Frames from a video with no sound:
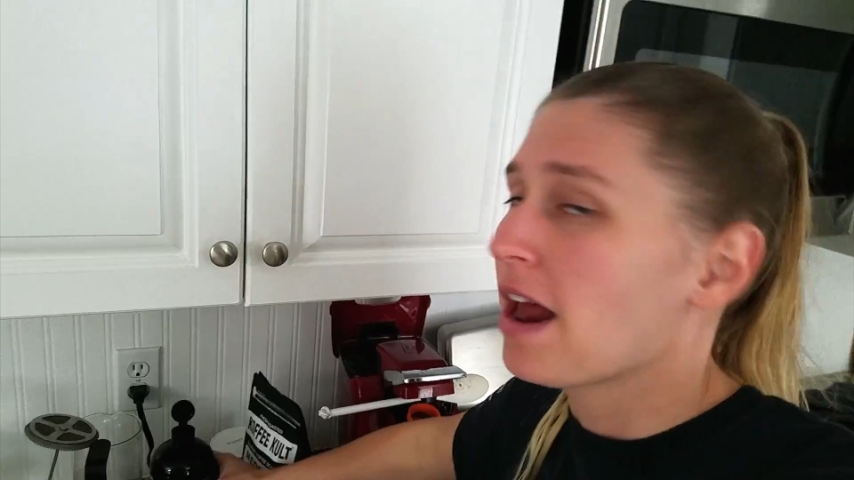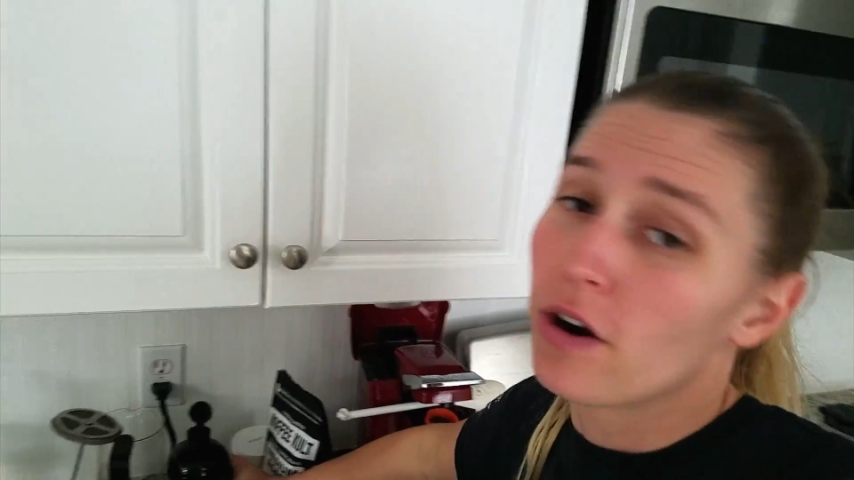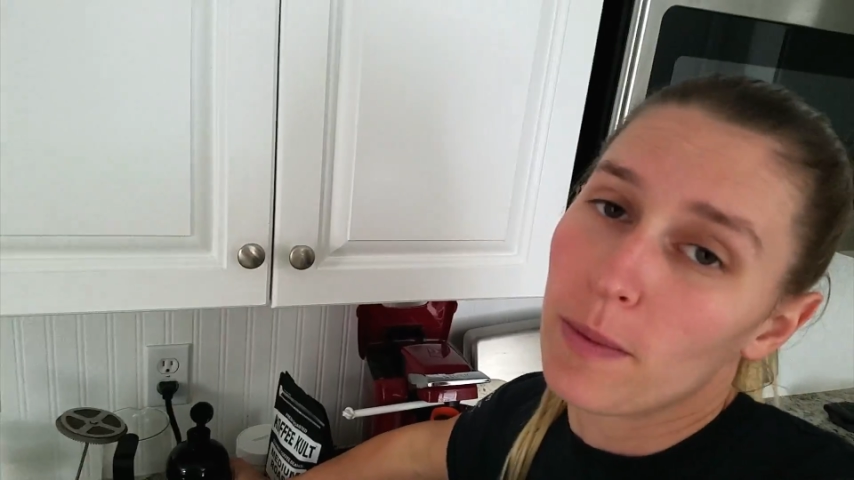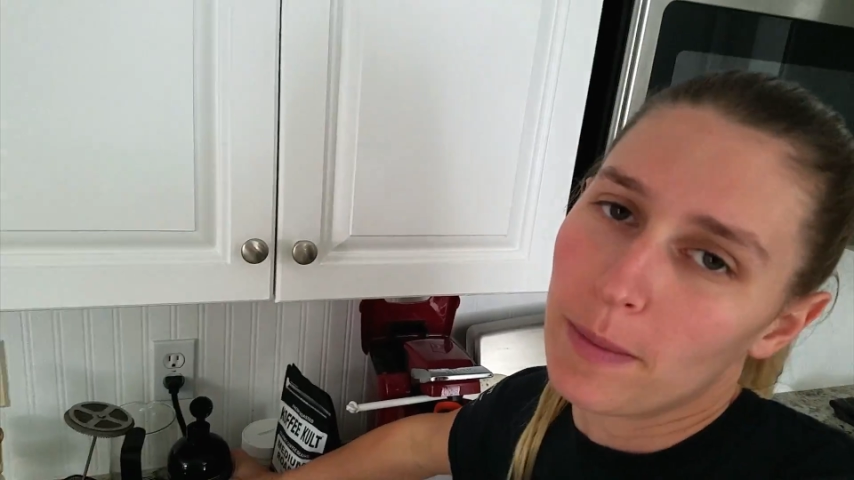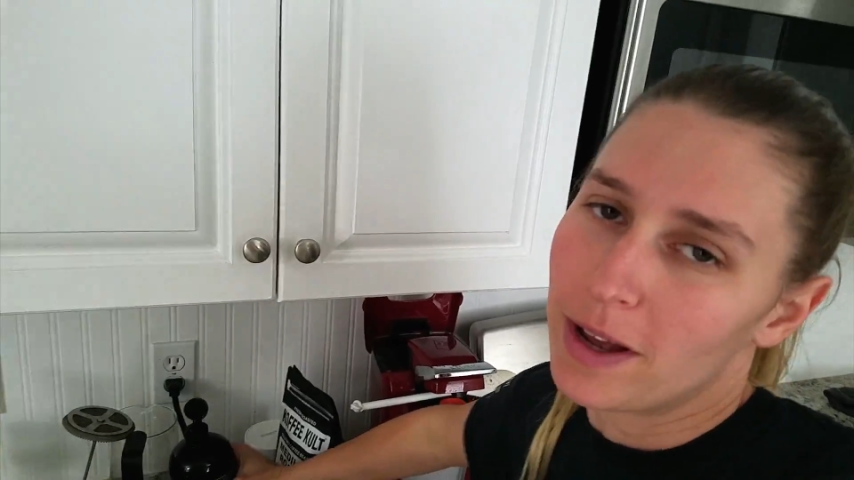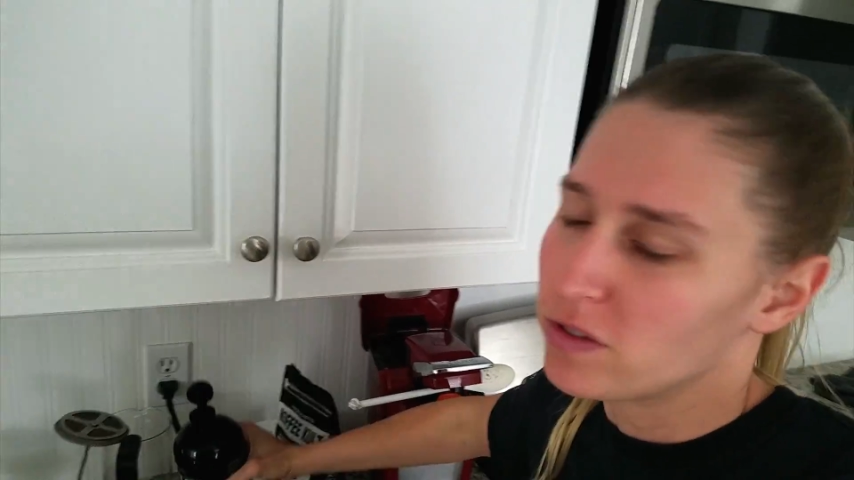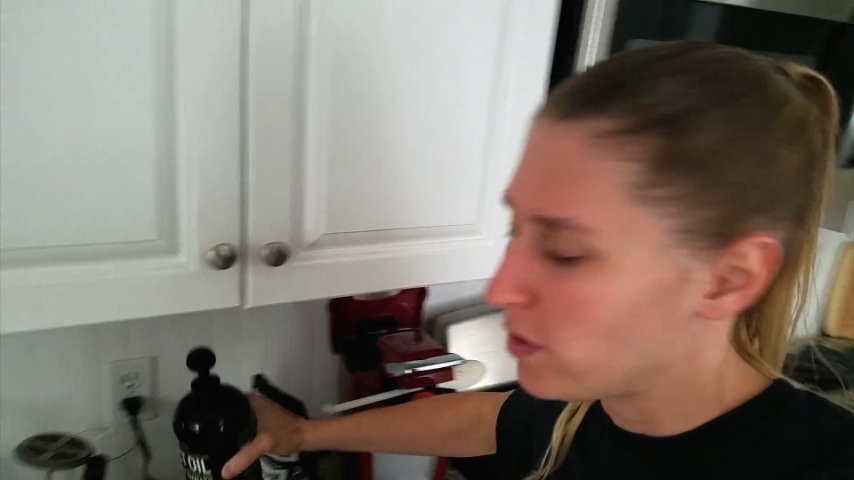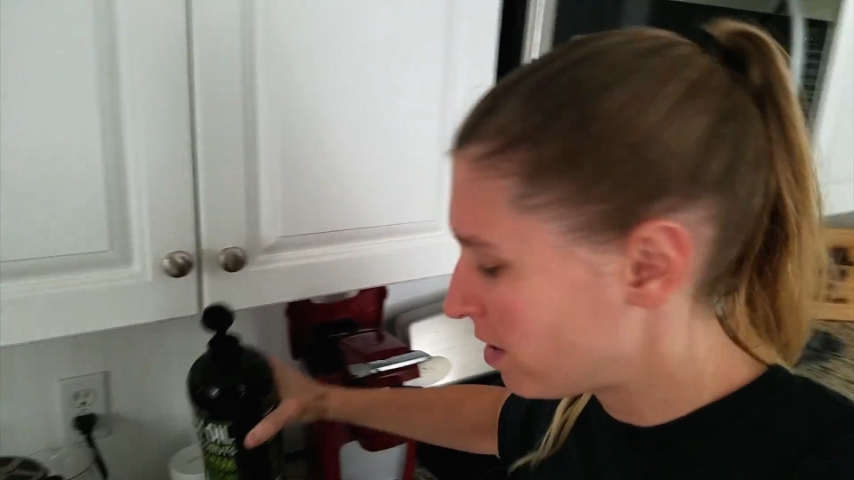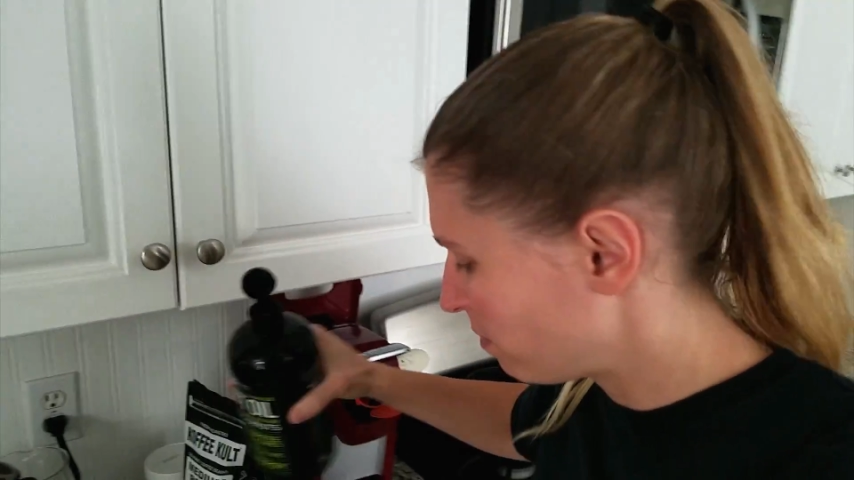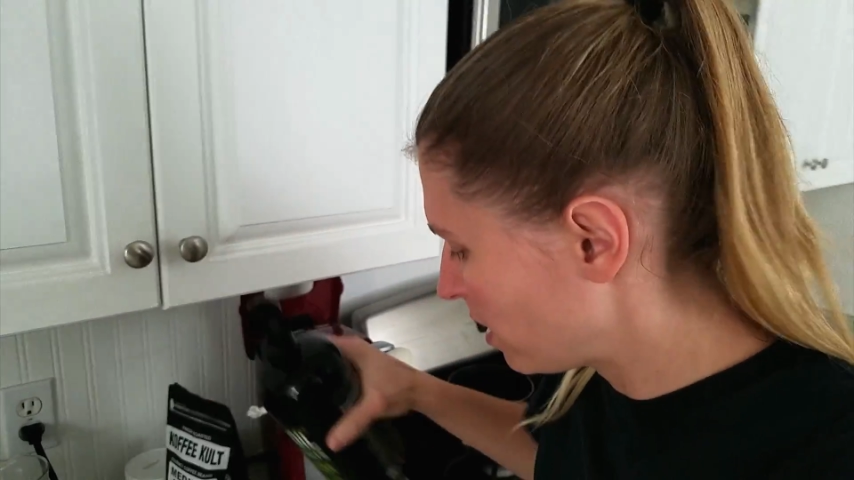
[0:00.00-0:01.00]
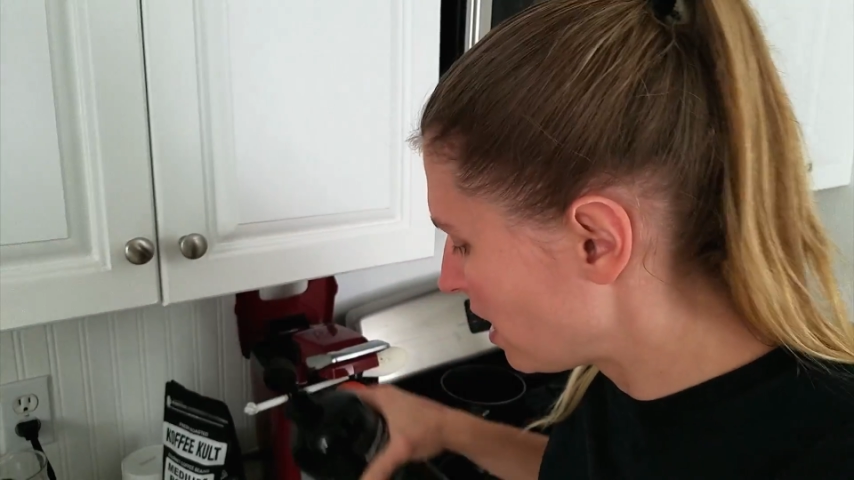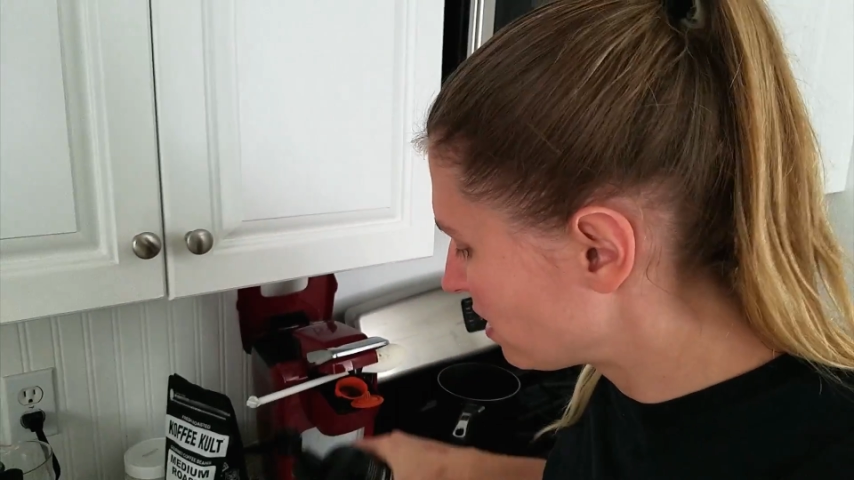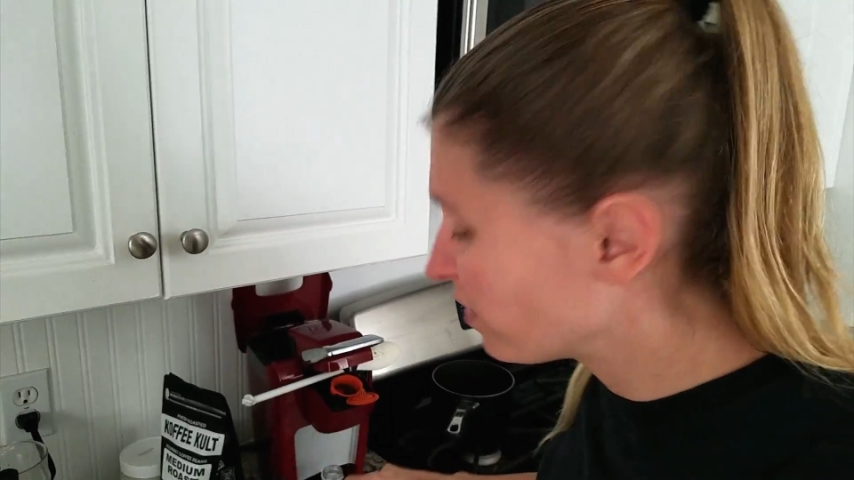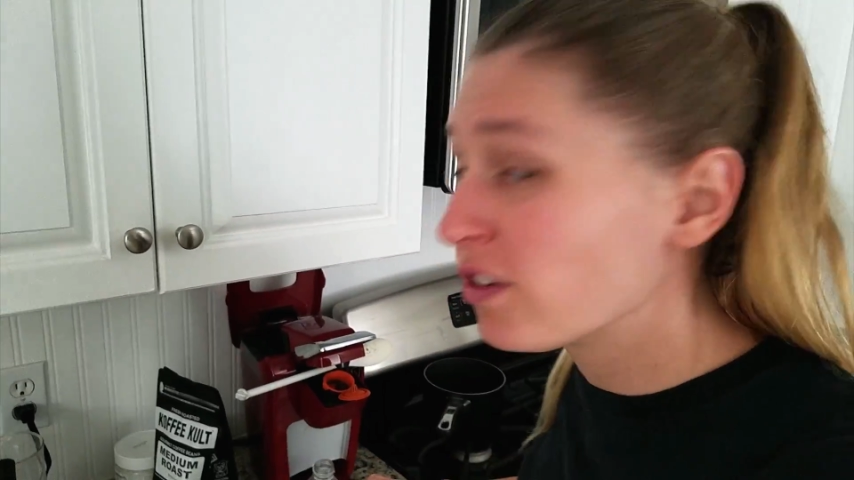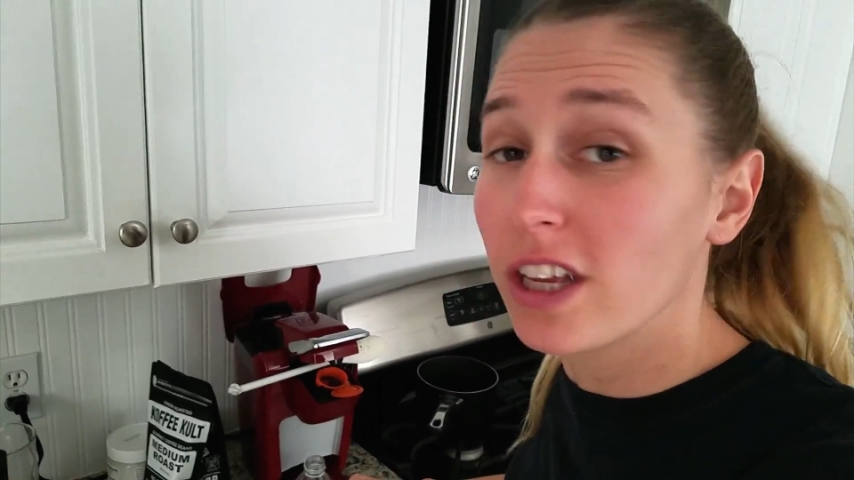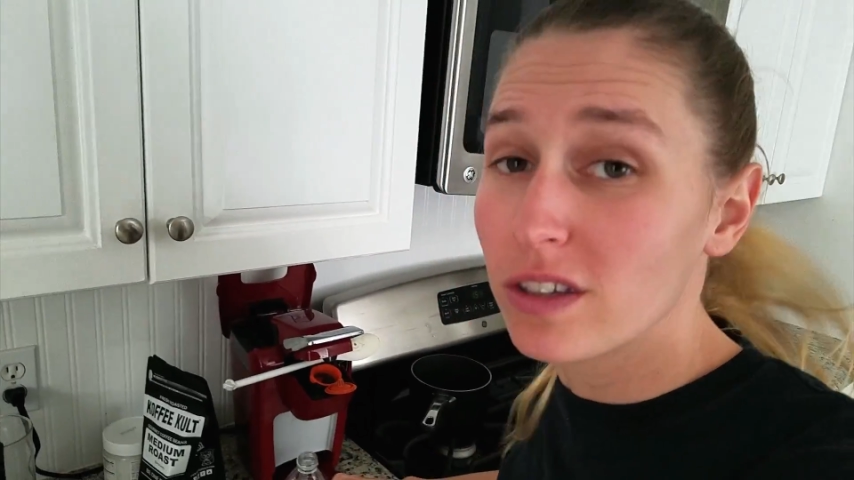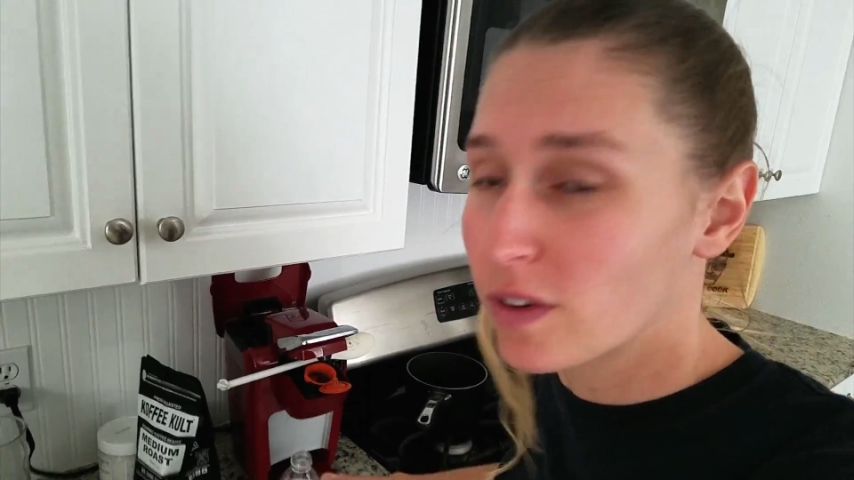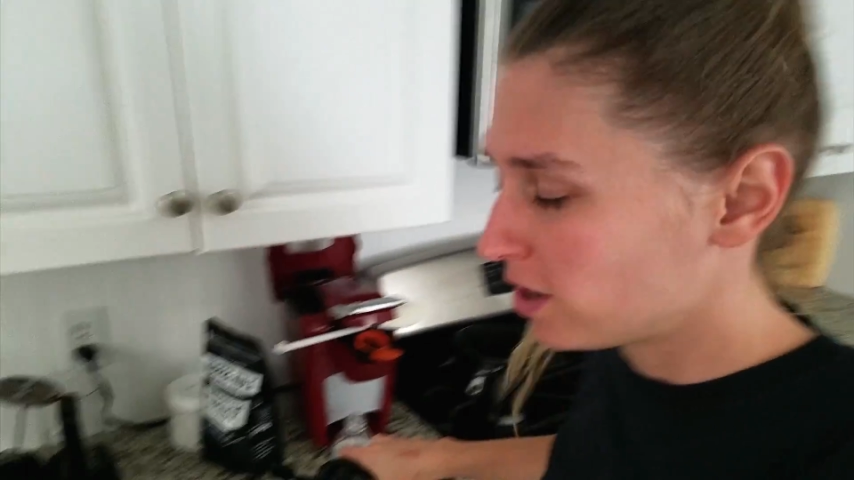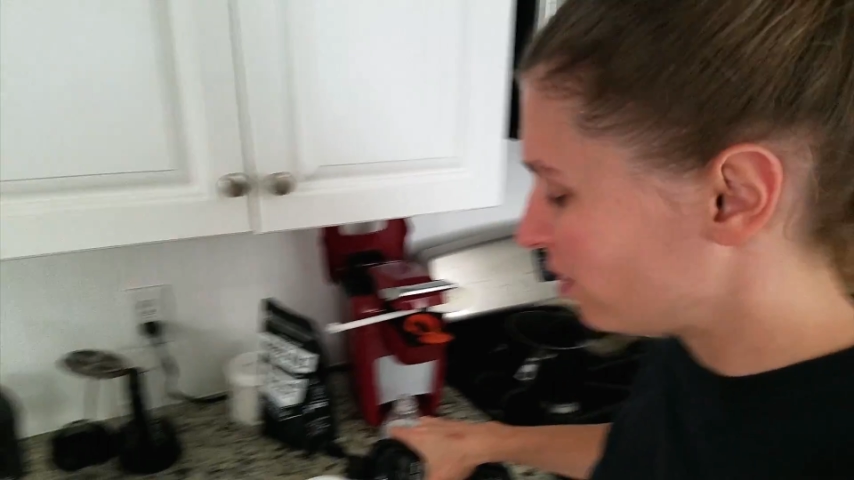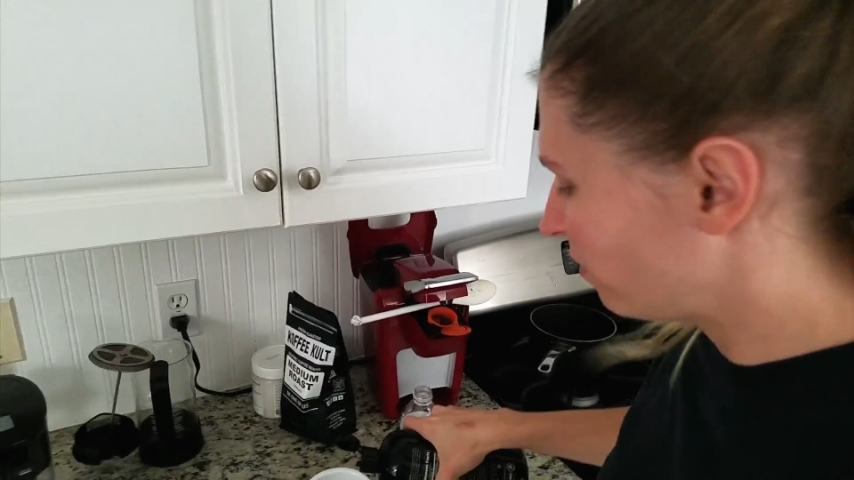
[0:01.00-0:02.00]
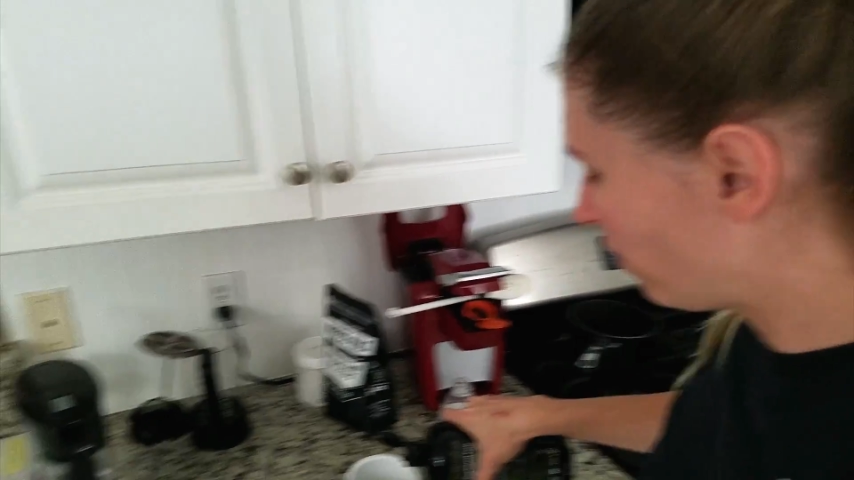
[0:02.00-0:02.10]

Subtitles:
I don't know about best friend, but it's a very good